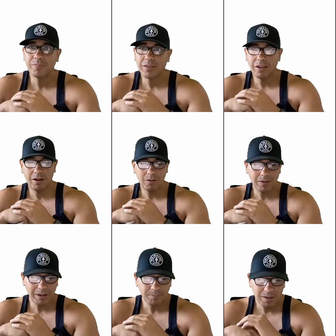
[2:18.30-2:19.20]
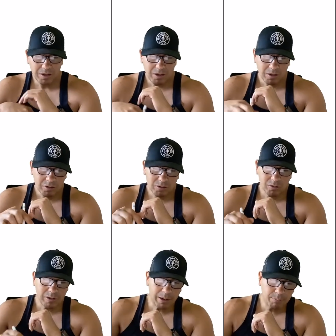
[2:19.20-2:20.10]
All right,
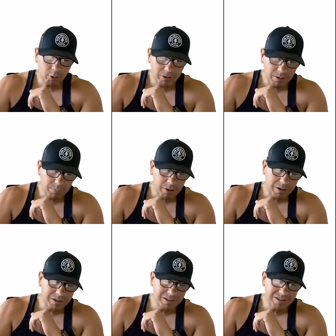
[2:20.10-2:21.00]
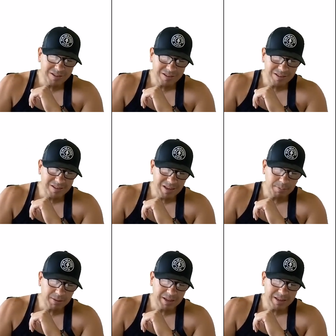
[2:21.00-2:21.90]
so I broke it apart. This is the same
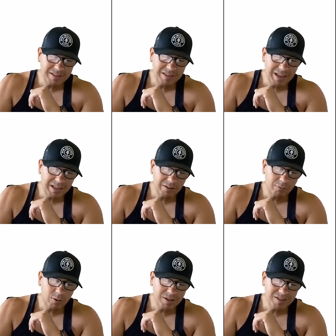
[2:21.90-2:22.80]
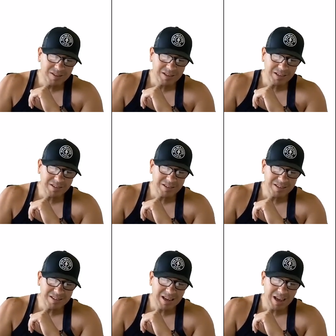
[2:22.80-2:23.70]
thing as -1/6
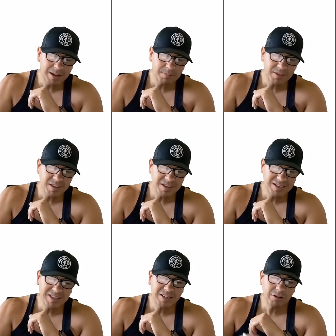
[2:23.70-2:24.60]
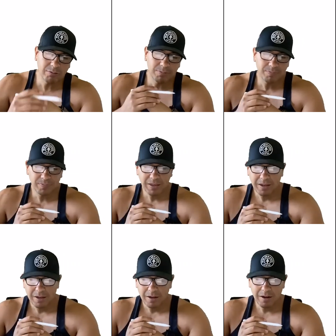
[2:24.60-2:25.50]
times du.
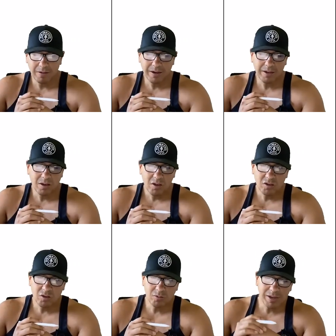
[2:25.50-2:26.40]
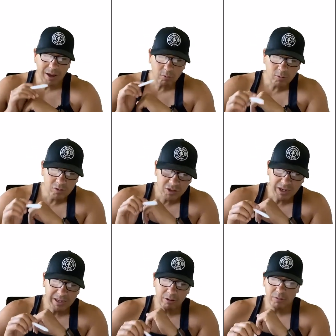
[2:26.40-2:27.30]
All right, so now
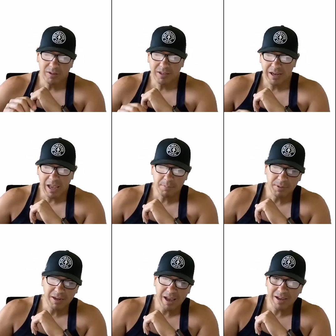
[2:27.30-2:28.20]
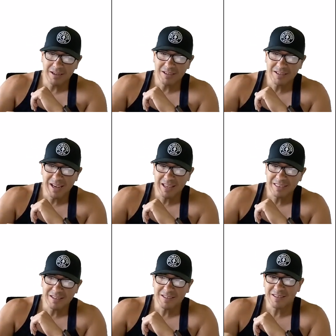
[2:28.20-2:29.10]
check out what's going to happen. I'm going to take
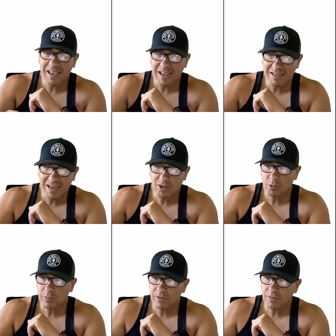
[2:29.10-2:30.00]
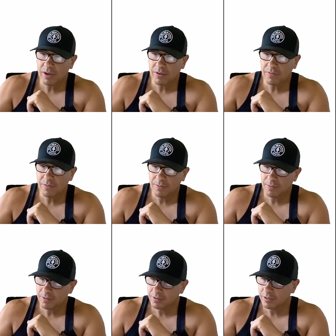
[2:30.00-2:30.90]
this antiderivative.
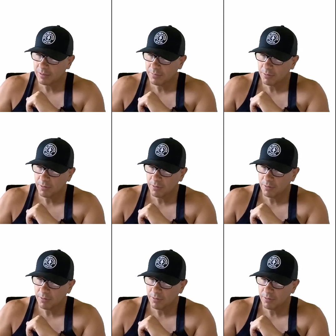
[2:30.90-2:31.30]
So let me